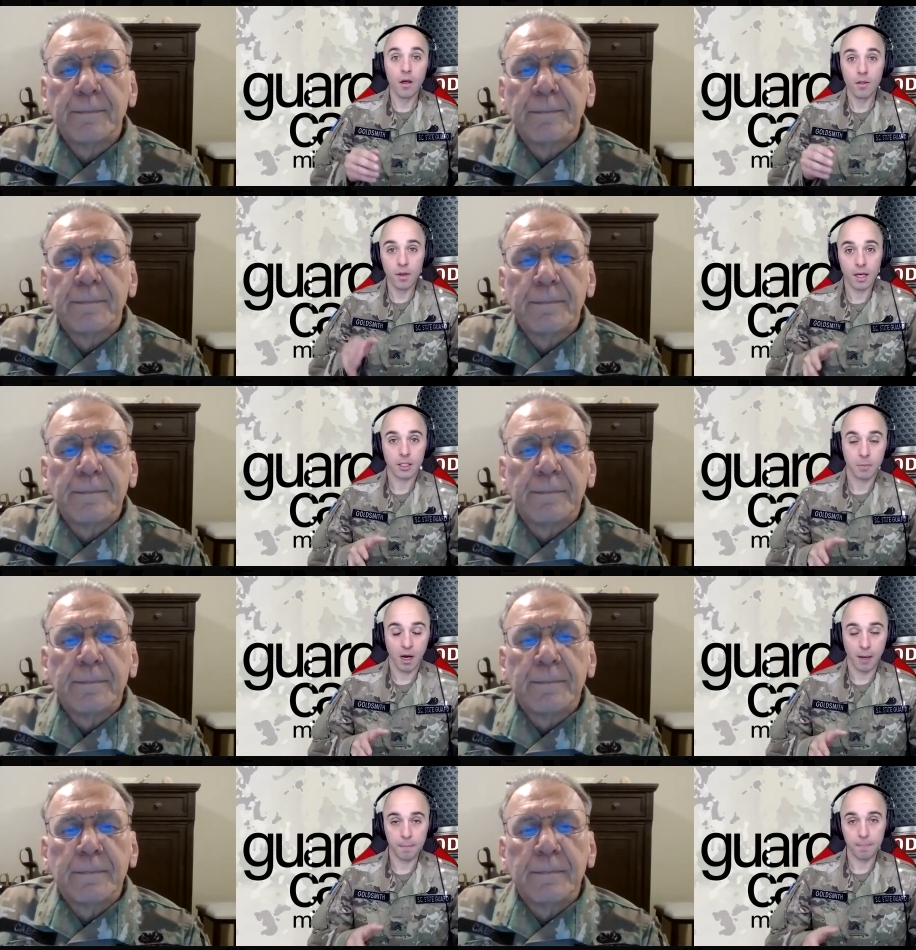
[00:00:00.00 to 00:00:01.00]
Speaker 1: The next
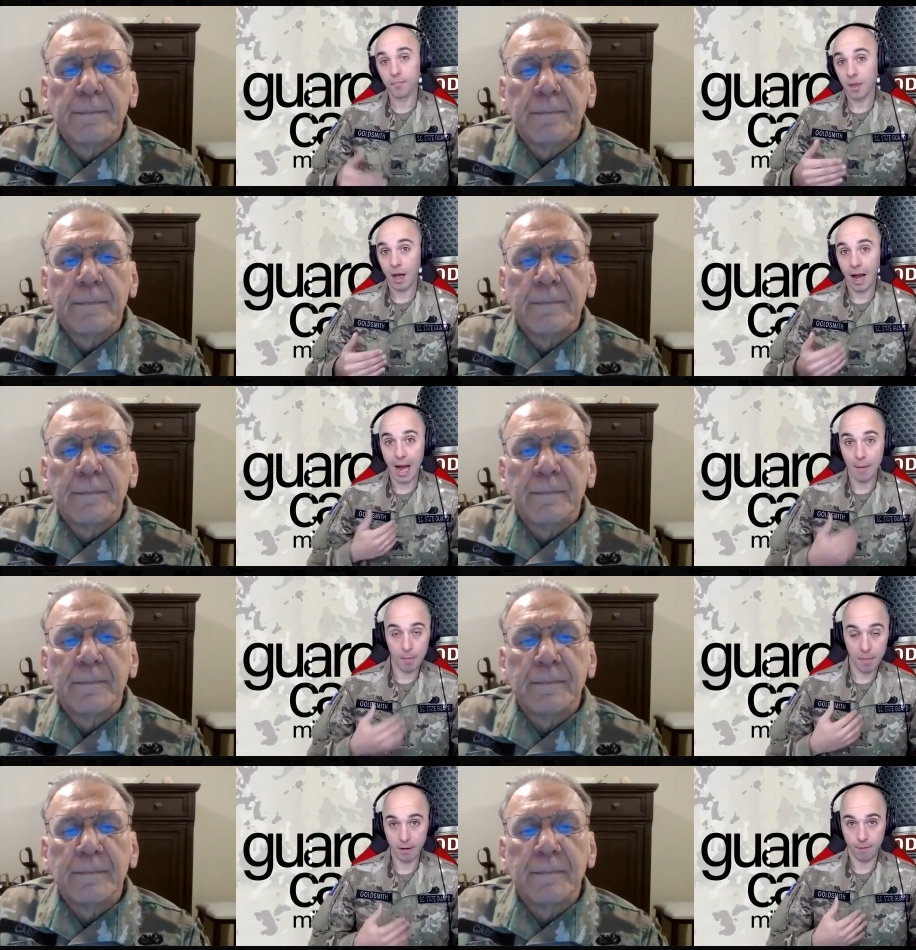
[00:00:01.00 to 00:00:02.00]
spot, I'm a
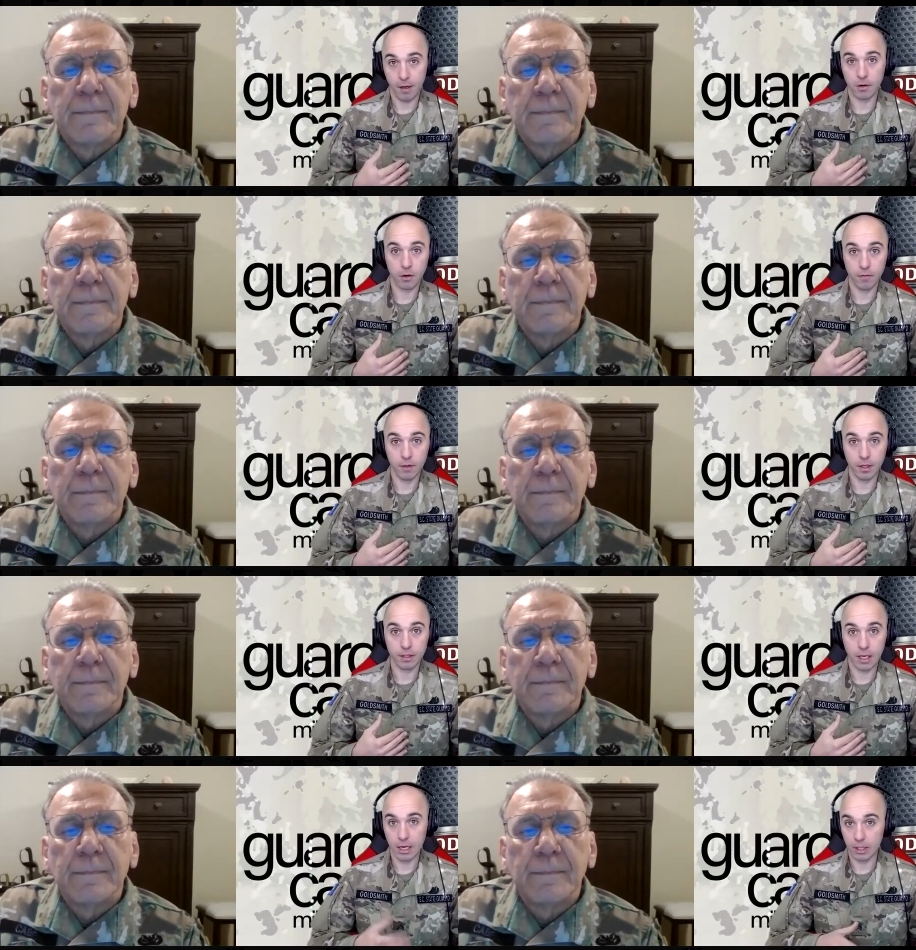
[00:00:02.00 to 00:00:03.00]
big offender of
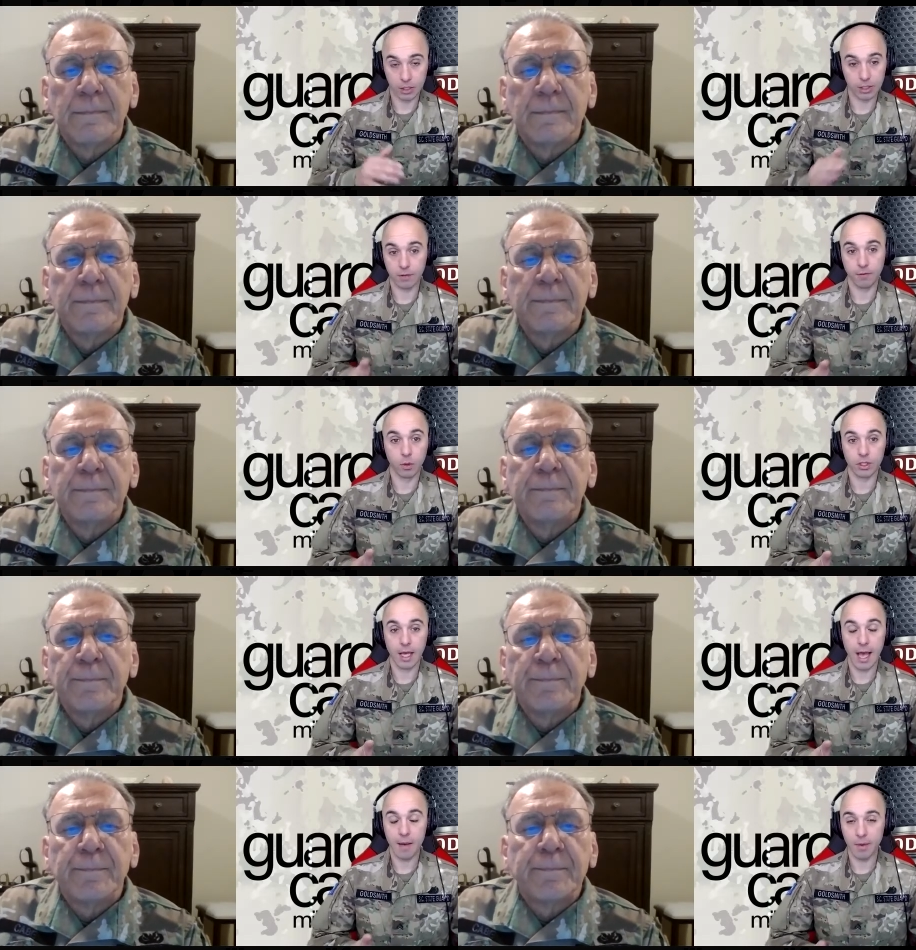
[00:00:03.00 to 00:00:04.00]
this, and it's just a force of
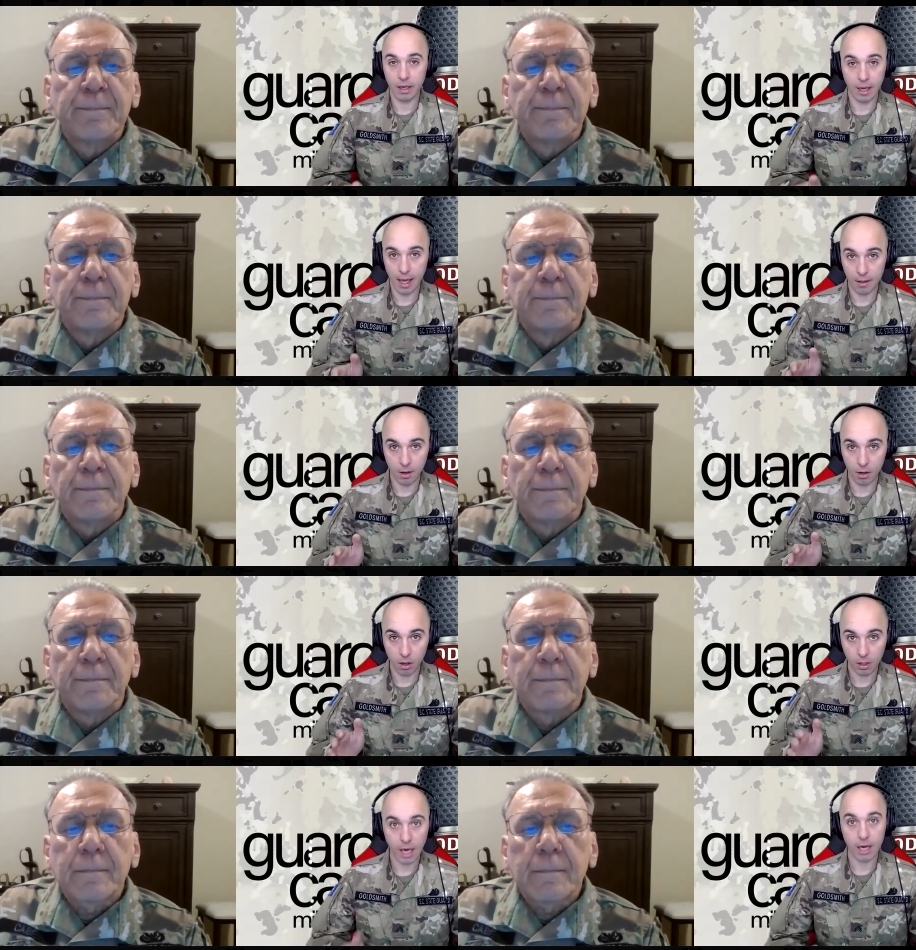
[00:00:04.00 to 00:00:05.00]
habit. And there are
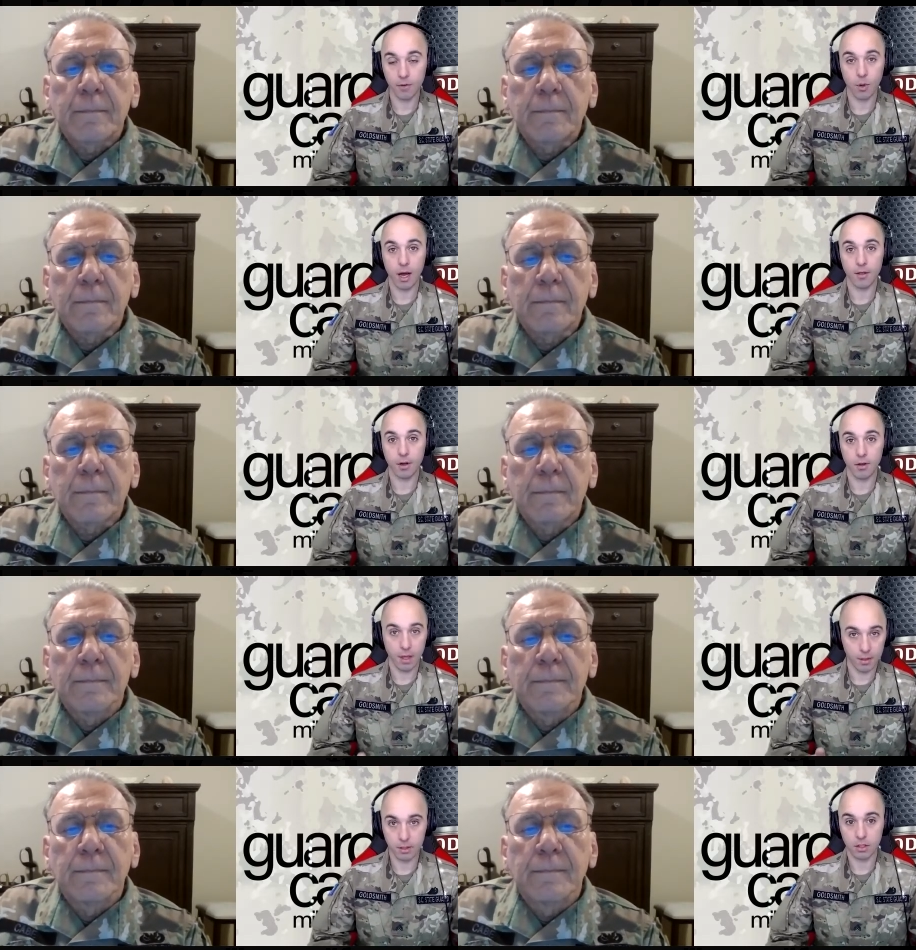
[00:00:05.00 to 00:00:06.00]
a lot of you out there
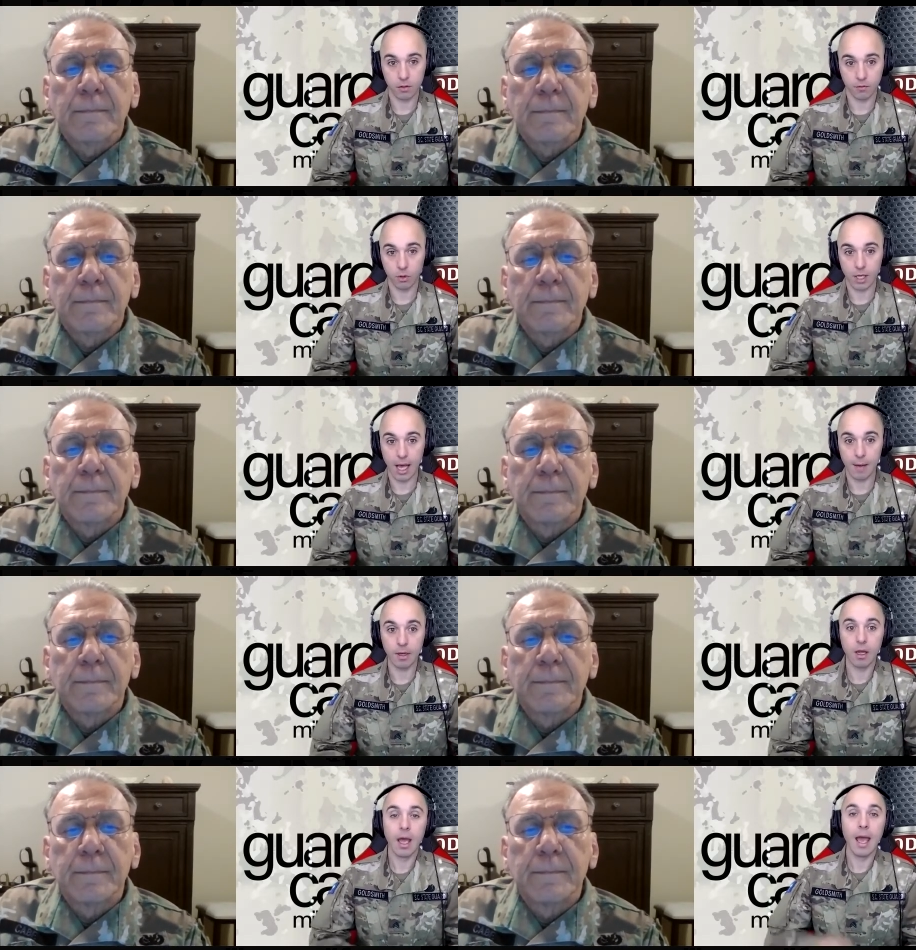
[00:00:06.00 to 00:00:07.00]
that this is a force of
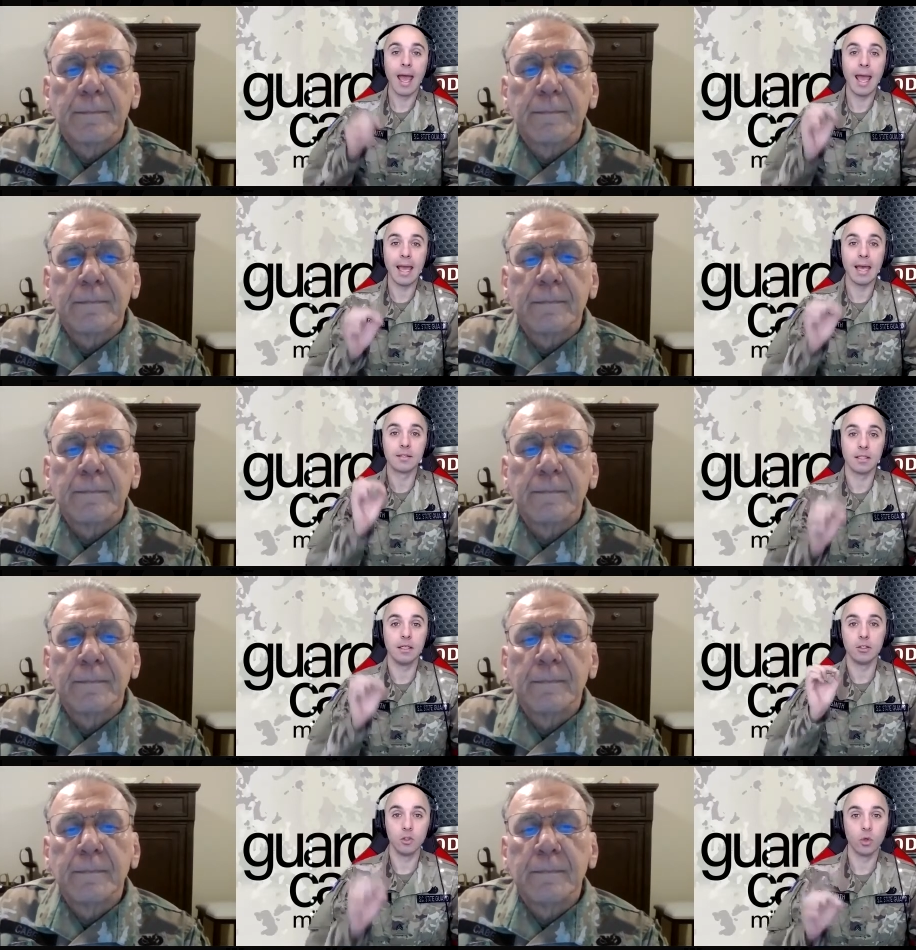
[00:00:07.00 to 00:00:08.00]
habit. Hands
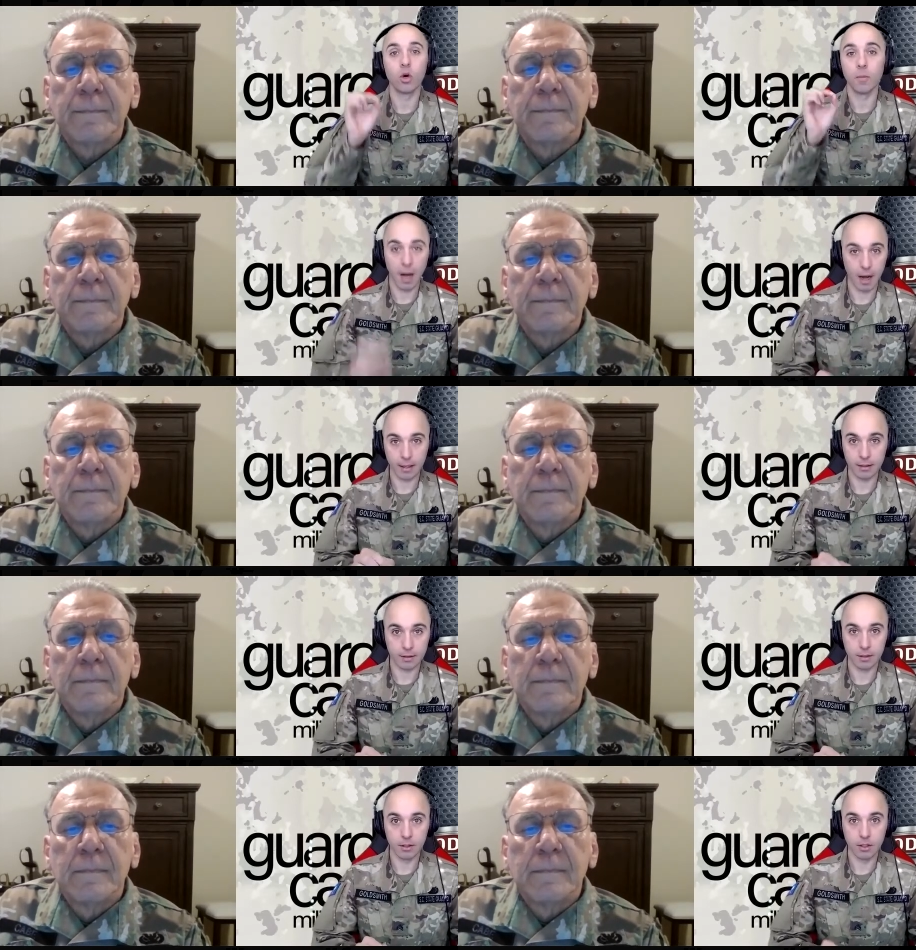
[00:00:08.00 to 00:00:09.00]
in your
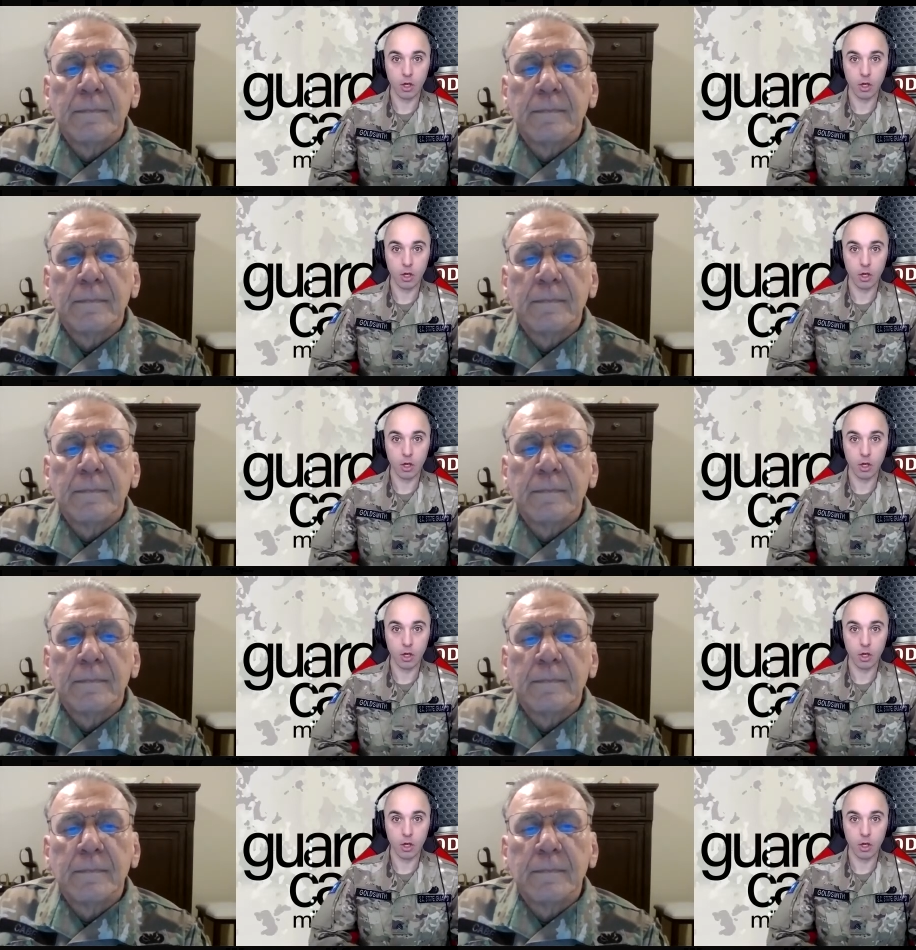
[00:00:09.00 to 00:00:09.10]
pockets.